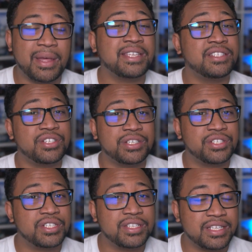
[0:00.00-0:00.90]
My
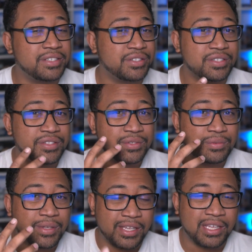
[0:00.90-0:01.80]
suggestion is just
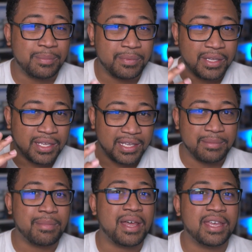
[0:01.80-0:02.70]
to keep
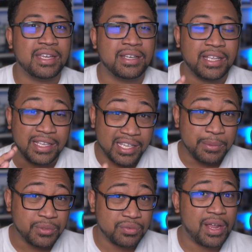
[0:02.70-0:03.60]
in mind and
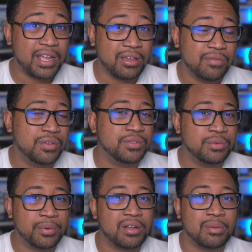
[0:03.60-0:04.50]
keep track of those
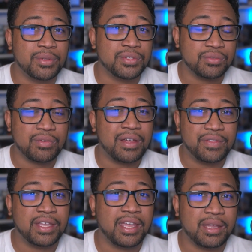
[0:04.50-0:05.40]
super combos
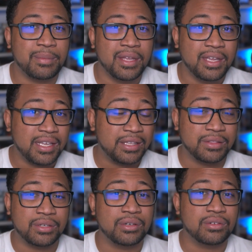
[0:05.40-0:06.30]
throughout the game in
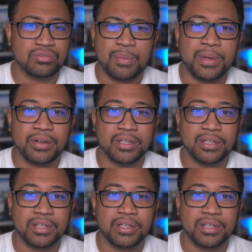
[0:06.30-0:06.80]
their drop area.